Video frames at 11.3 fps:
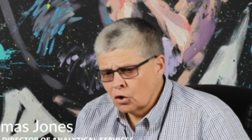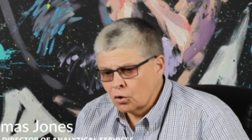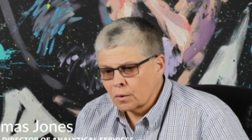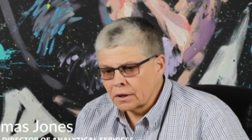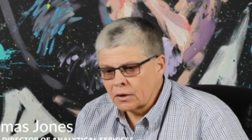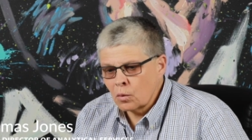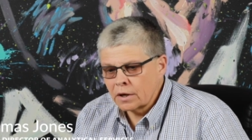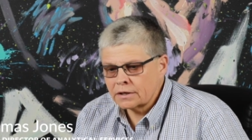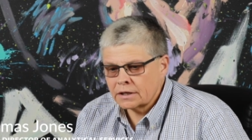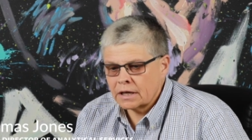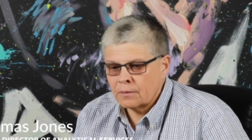You really
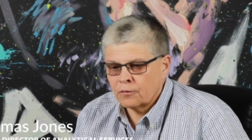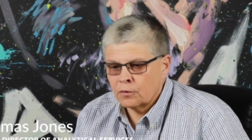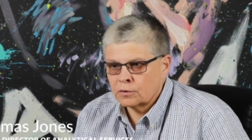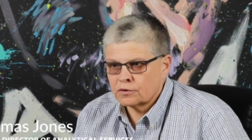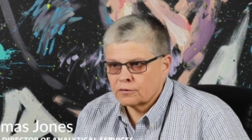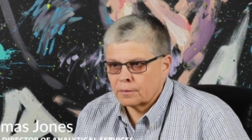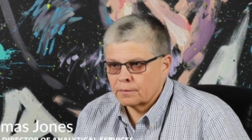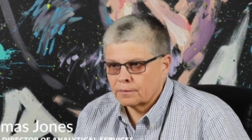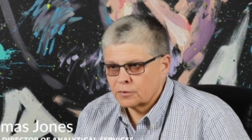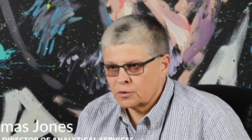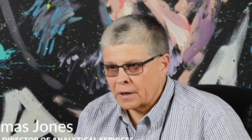want to keep foods
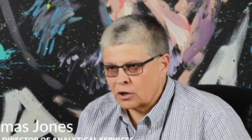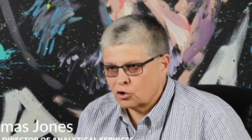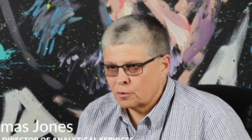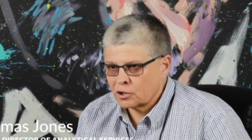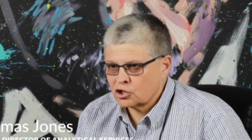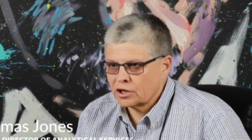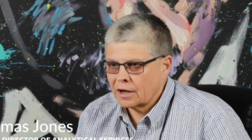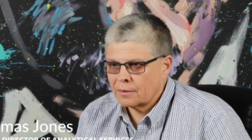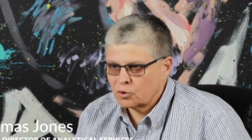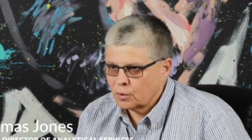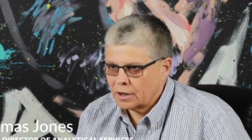from spending too much
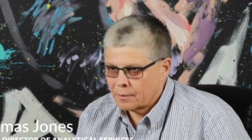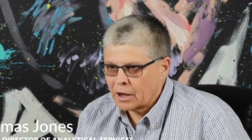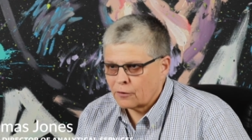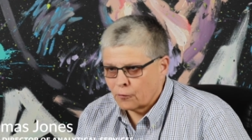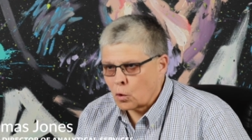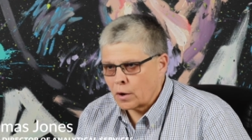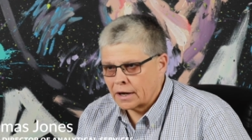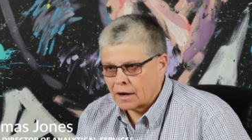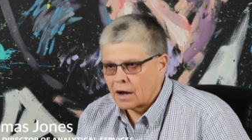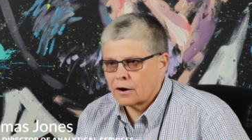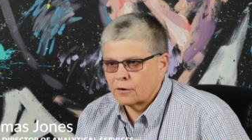time between about
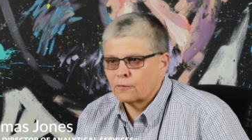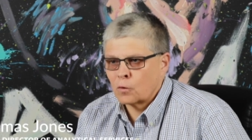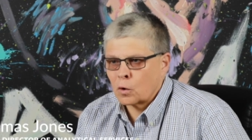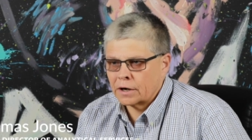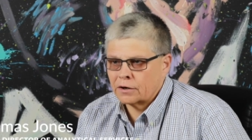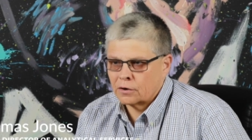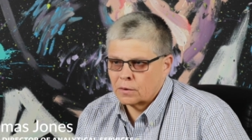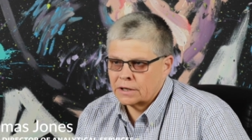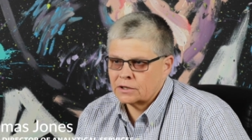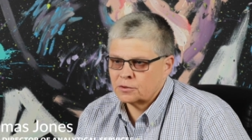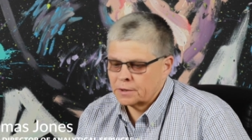40 and 140
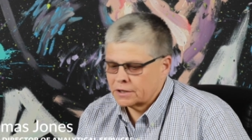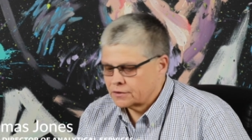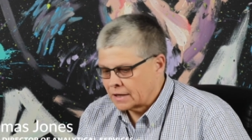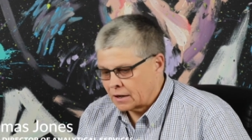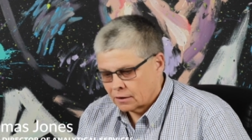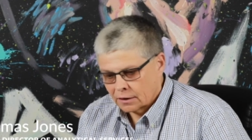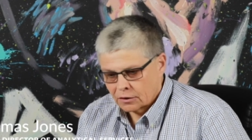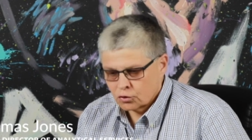degrees because that